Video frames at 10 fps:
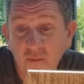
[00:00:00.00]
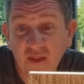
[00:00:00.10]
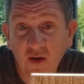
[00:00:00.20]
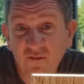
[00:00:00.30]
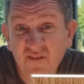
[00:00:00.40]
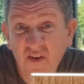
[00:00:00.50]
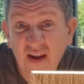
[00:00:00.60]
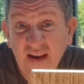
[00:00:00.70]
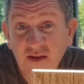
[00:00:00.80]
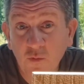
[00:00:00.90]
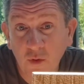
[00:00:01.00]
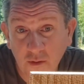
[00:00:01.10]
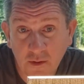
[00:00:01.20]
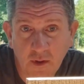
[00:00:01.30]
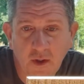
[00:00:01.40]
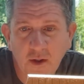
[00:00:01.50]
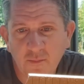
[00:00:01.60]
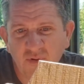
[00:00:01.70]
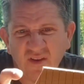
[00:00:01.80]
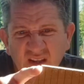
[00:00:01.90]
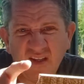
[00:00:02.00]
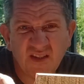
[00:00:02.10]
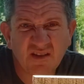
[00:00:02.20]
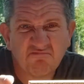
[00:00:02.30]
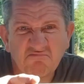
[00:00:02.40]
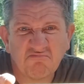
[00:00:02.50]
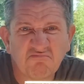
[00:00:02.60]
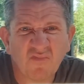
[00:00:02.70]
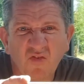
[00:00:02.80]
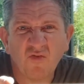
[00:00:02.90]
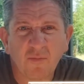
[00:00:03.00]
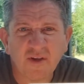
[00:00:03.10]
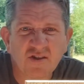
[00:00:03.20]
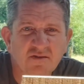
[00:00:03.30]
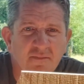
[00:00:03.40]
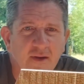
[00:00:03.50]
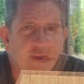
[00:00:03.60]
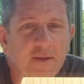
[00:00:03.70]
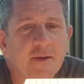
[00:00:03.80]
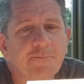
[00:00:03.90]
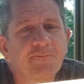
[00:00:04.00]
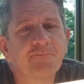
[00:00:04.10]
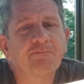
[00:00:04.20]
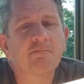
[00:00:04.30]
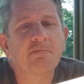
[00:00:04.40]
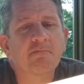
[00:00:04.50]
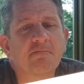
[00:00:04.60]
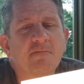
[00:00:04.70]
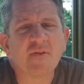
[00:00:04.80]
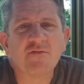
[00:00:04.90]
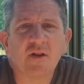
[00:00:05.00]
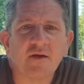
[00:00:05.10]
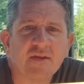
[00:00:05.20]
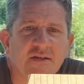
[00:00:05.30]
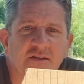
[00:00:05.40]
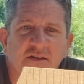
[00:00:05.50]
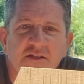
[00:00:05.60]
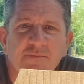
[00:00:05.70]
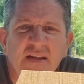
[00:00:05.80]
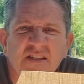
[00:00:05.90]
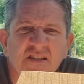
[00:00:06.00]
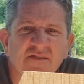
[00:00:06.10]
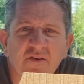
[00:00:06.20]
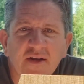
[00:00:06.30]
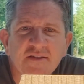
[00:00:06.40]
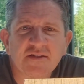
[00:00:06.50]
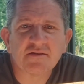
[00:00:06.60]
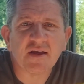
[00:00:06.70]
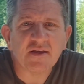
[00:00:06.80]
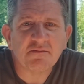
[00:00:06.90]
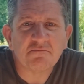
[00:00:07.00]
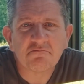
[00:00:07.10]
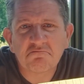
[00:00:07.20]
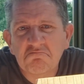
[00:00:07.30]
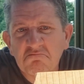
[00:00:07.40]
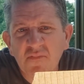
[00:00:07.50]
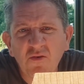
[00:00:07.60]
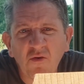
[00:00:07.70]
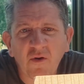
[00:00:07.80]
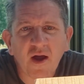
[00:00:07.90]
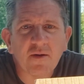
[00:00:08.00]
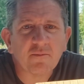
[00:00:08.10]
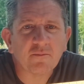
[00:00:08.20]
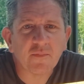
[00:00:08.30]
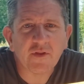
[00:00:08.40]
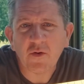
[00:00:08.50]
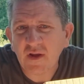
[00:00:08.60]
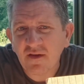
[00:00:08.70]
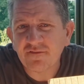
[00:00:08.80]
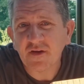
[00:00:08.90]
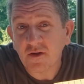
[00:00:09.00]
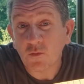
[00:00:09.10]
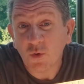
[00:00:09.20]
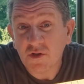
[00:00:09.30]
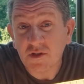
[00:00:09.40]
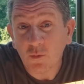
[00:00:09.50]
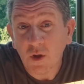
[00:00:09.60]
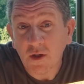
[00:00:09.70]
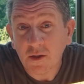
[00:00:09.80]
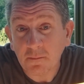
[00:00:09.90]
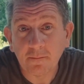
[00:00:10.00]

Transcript: that very end one, but these are rubbish. If you like, these are the spinster frets, they're alright, but they only get fingered once in a while.